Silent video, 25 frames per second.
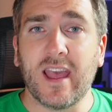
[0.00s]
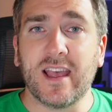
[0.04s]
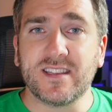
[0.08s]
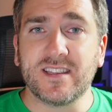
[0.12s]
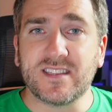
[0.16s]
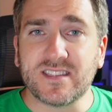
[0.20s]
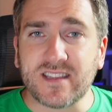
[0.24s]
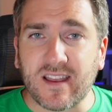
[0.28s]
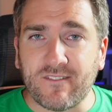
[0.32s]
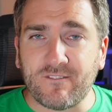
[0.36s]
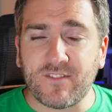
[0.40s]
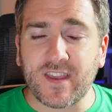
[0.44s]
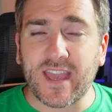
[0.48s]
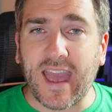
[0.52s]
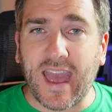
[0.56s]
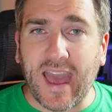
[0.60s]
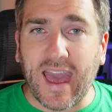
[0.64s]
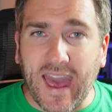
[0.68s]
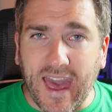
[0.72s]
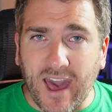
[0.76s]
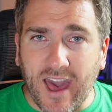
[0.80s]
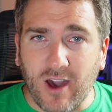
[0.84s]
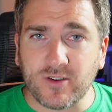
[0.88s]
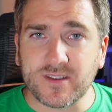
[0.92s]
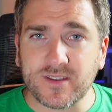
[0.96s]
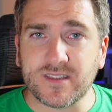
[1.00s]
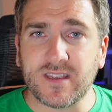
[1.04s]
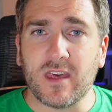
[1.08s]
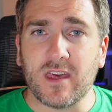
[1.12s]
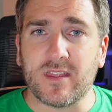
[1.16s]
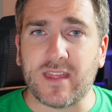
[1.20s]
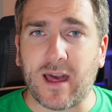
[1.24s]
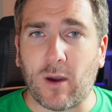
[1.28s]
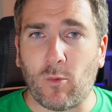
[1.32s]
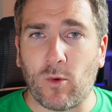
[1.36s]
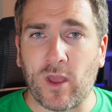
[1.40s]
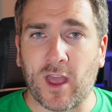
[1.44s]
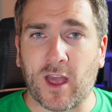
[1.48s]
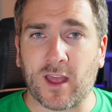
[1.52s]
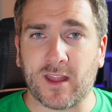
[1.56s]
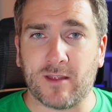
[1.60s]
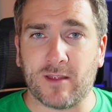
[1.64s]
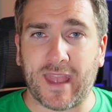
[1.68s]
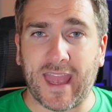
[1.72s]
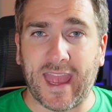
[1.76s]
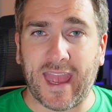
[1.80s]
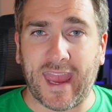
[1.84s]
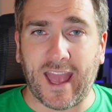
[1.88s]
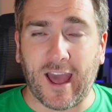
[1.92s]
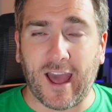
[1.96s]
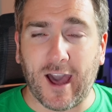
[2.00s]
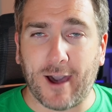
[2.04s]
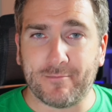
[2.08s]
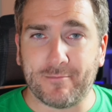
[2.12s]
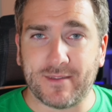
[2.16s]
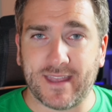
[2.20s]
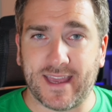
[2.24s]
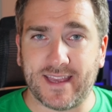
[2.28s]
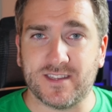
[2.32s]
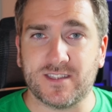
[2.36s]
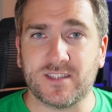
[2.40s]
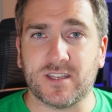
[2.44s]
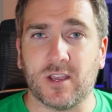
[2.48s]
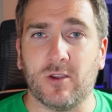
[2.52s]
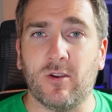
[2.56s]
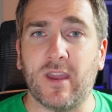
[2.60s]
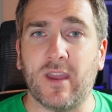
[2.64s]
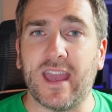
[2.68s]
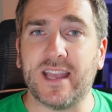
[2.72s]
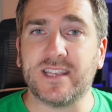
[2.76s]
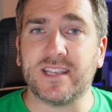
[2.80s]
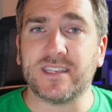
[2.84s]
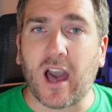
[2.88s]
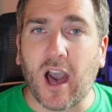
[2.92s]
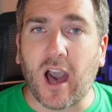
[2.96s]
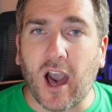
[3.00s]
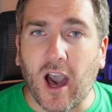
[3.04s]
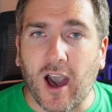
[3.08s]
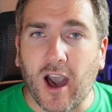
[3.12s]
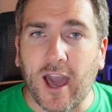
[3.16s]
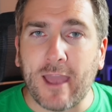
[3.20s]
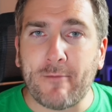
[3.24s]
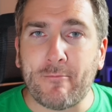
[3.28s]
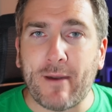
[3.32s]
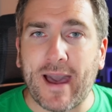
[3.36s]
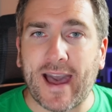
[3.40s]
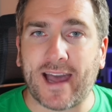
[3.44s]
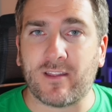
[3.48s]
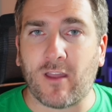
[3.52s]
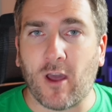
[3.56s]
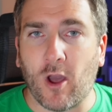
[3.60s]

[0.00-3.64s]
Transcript: Something else that we're going to be getting updates to is iPad